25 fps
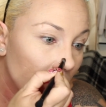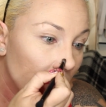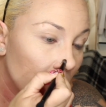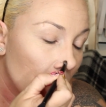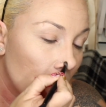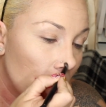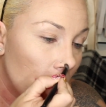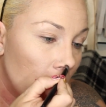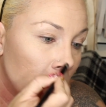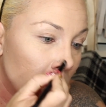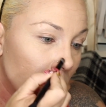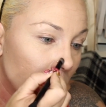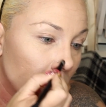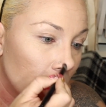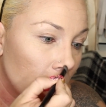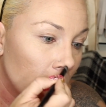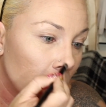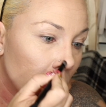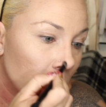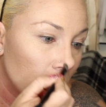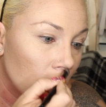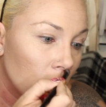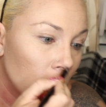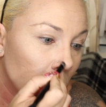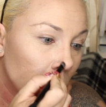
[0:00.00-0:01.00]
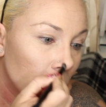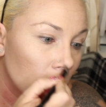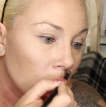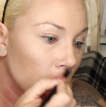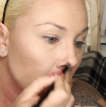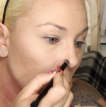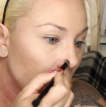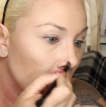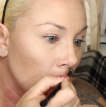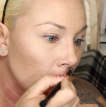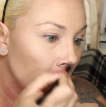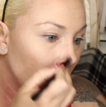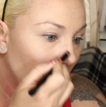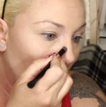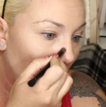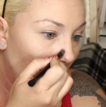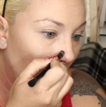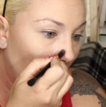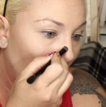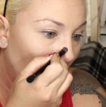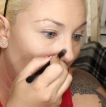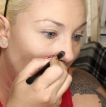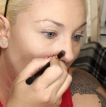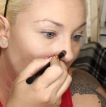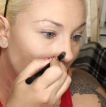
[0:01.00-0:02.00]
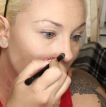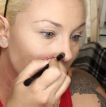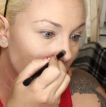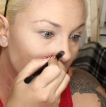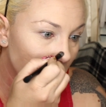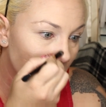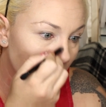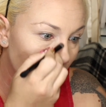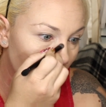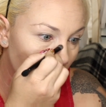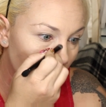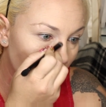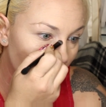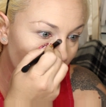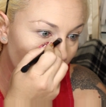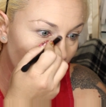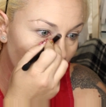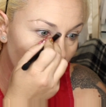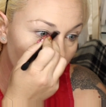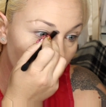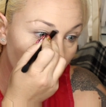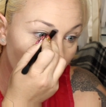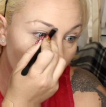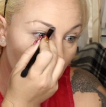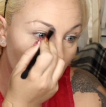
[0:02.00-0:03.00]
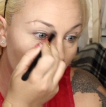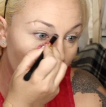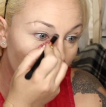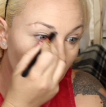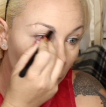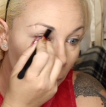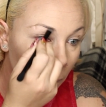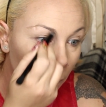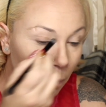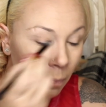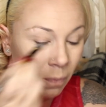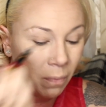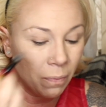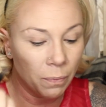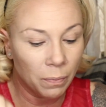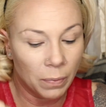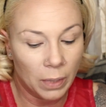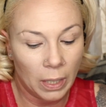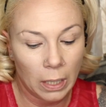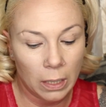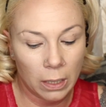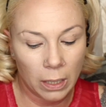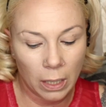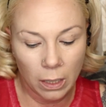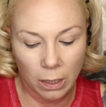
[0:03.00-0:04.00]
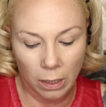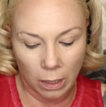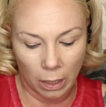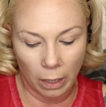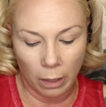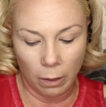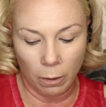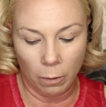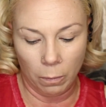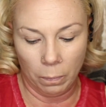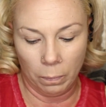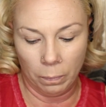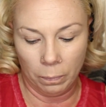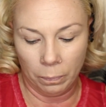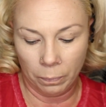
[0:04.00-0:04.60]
The best way to see if you like something, test it out.